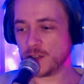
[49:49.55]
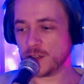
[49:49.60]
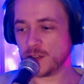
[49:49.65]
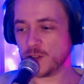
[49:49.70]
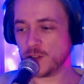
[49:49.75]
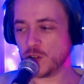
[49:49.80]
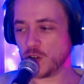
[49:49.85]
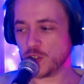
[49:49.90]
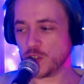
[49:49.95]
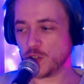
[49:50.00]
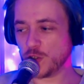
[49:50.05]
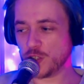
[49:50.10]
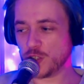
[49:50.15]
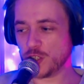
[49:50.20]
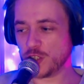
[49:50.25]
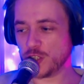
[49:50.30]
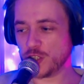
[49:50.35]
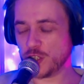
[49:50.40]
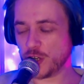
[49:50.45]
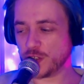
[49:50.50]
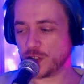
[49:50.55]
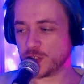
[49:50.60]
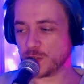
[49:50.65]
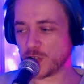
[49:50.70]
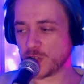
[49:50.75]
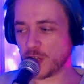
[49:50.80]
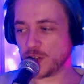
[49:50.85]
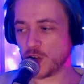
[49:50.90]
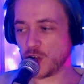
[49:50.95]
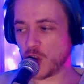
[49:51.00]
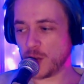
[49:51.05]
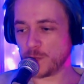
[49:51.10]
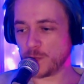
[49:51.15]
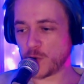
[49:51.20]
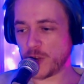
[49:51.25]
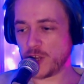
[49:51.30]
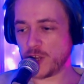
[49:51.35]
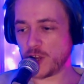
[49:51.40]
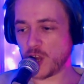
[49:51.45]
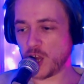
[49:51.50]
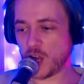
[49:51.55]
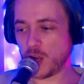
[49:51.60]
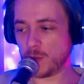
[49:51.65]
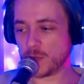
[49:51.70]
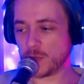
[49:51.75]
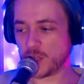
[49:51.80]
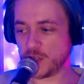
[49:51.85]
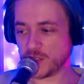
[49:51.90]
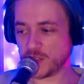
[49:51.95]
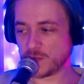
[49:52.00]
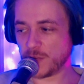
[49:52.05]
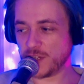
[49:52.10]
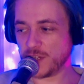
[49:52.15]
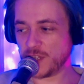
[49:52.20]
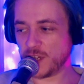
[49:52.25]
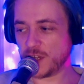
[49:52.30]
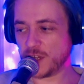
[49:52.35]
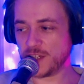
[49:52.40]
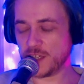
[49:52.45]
Not you know, she was like, no, I'm great at art because of my DID.